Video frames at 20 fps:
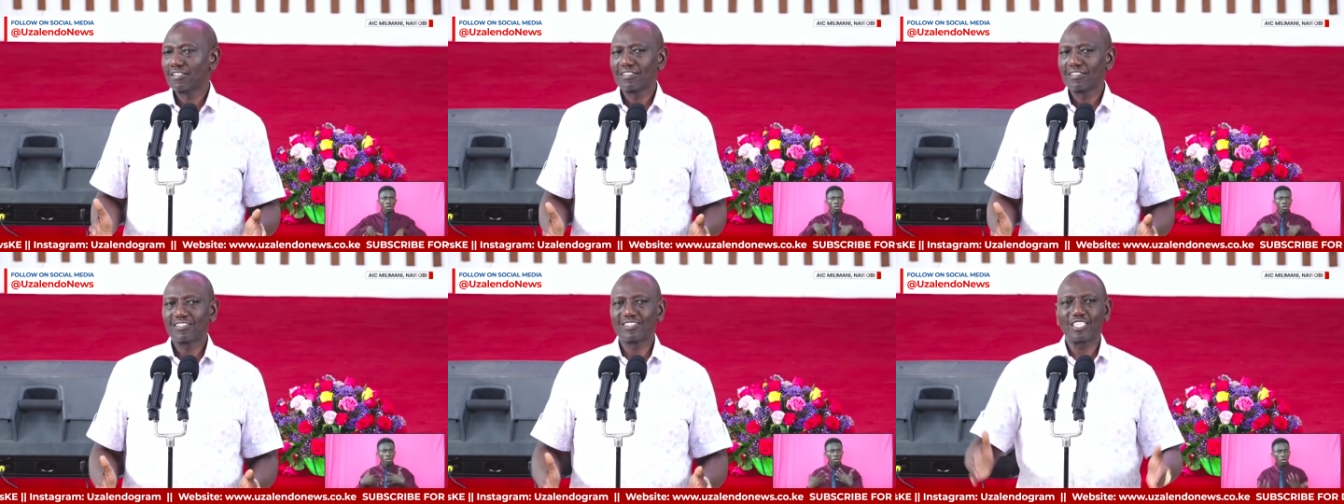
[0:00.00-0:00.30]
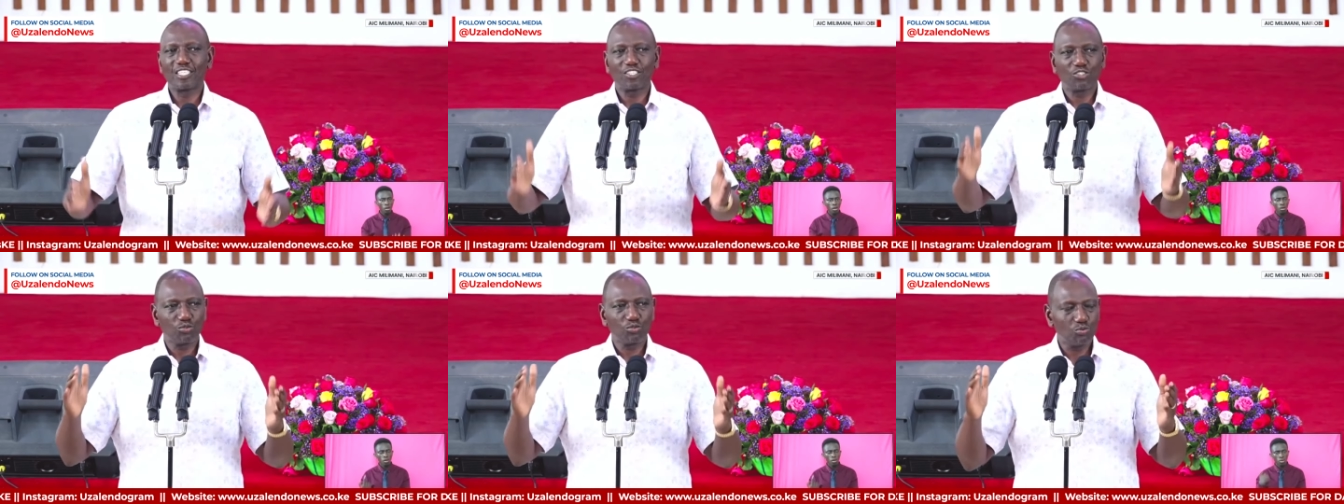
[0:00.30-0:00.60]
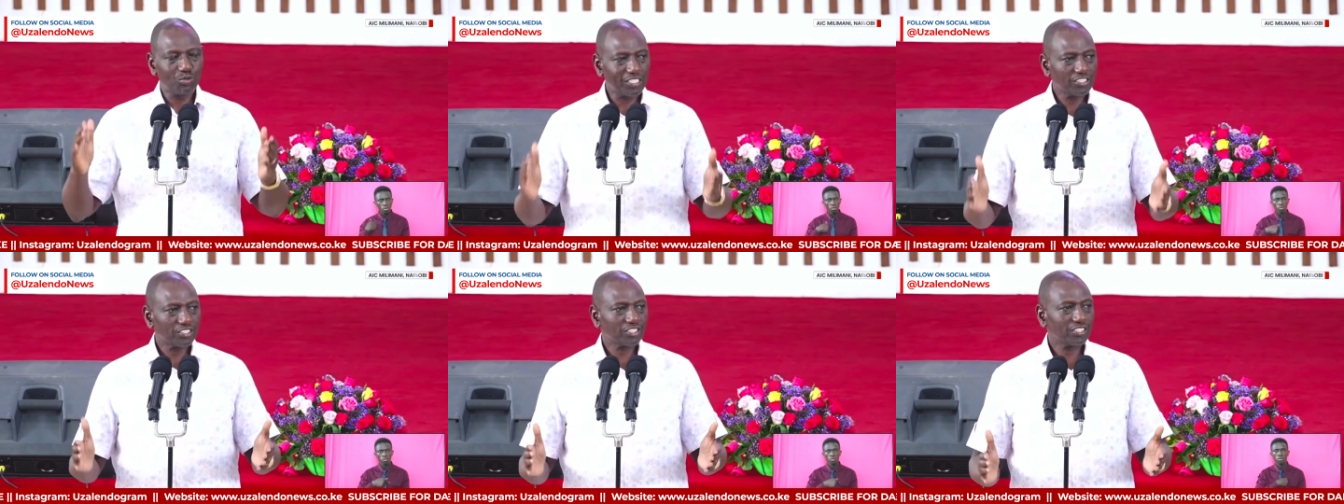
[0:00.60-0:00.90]

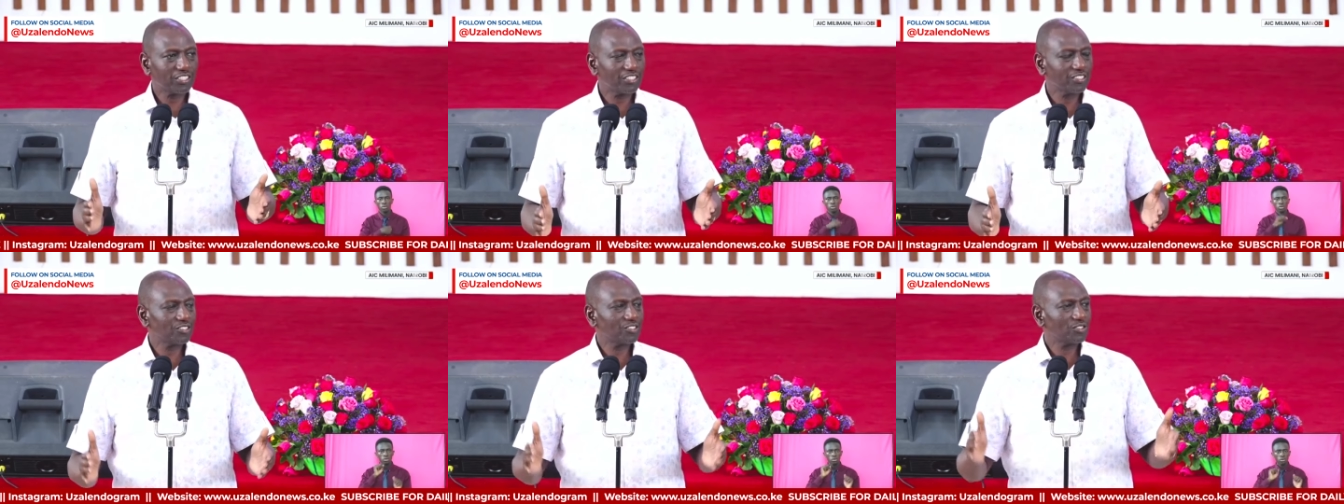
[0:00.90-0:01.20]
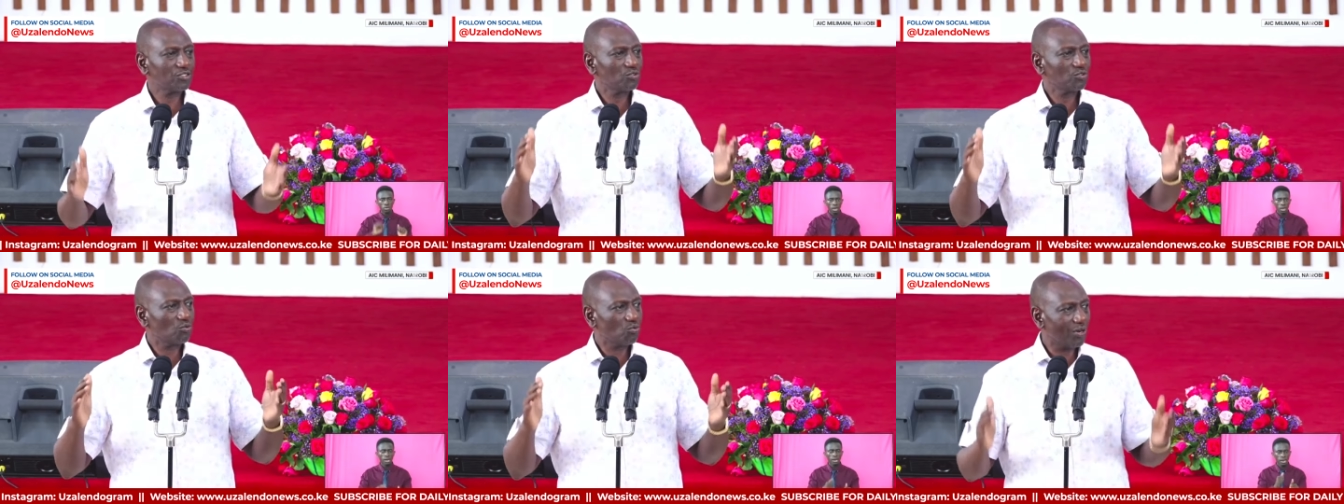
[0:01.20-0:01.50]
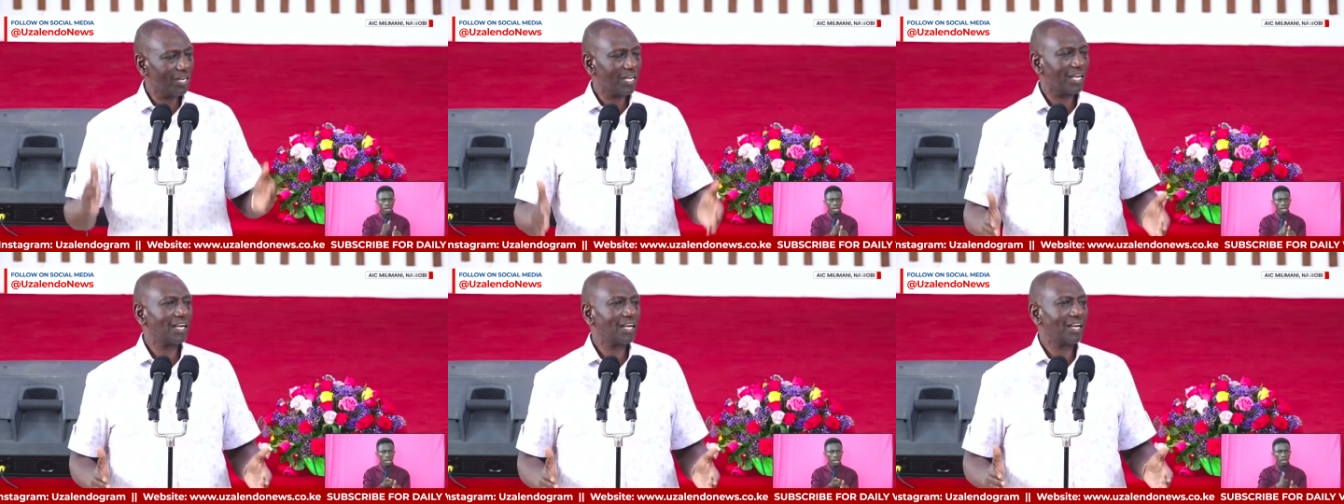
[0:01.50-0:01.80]
situations
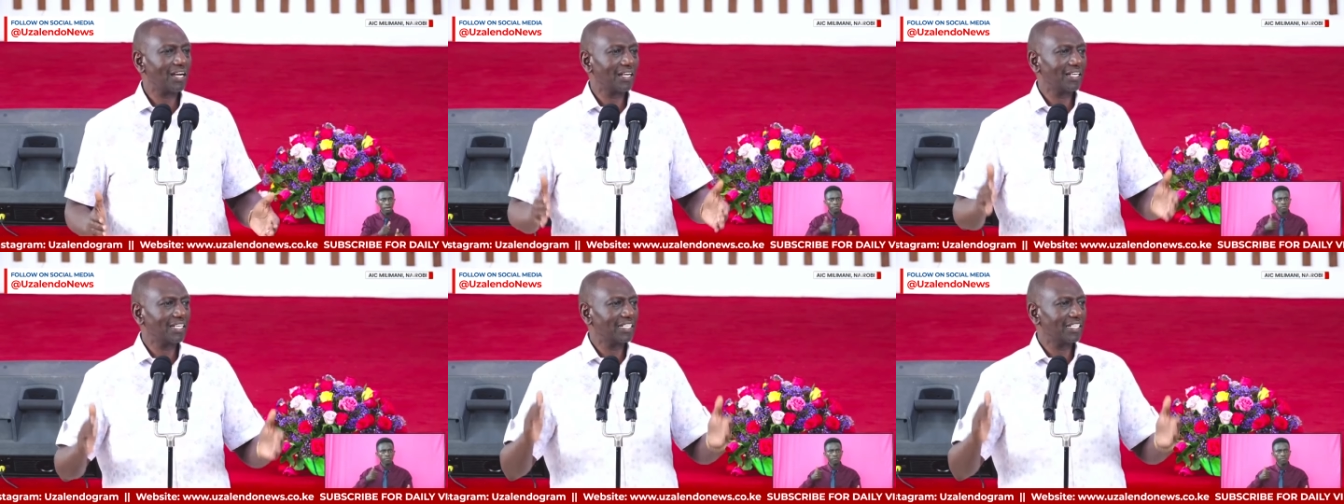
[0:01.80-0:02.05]
where